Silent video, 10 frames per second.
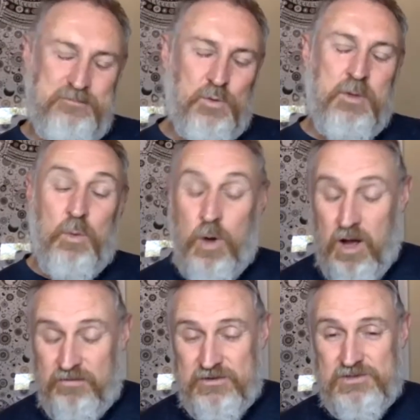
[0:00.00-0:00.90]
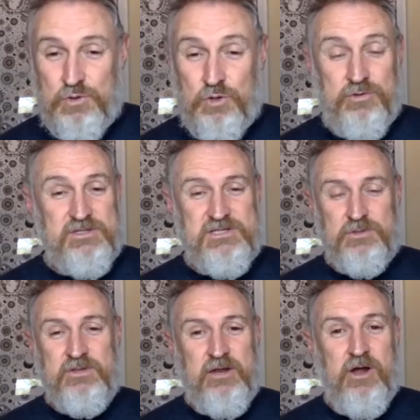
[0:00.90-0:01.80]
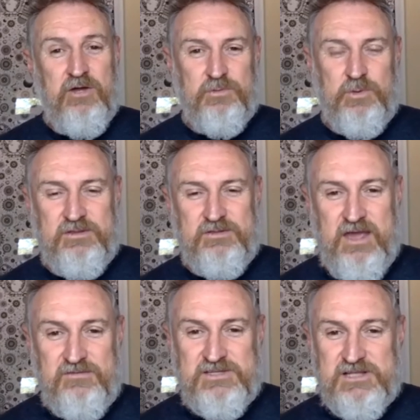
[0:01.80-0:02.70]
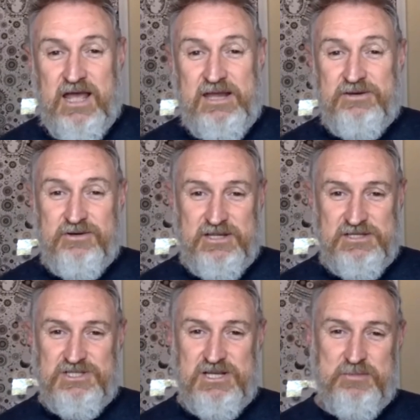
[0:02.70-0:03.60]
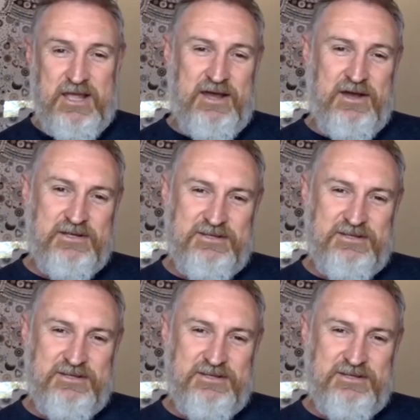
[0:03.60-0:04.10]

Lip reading: Well, my wife and daughter are still there over with Kev Slater at his gym now.